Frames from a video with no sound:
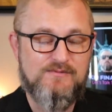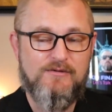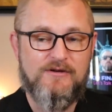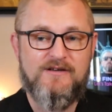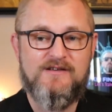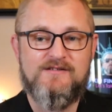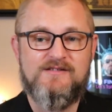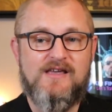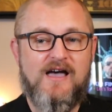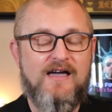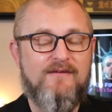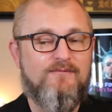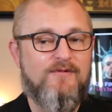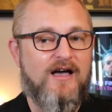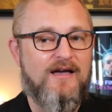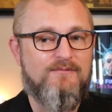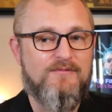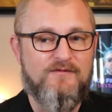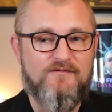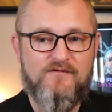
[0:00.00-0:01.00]
because
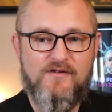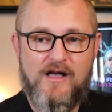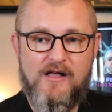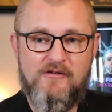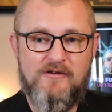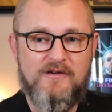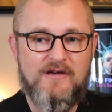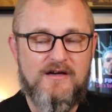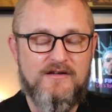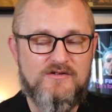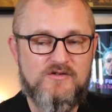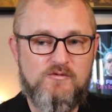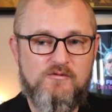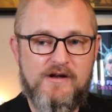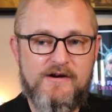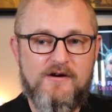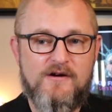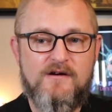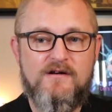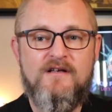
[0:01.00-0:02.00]
I've been following on
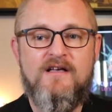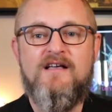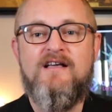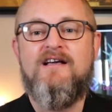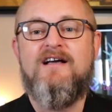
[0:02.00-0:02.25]
Twitter.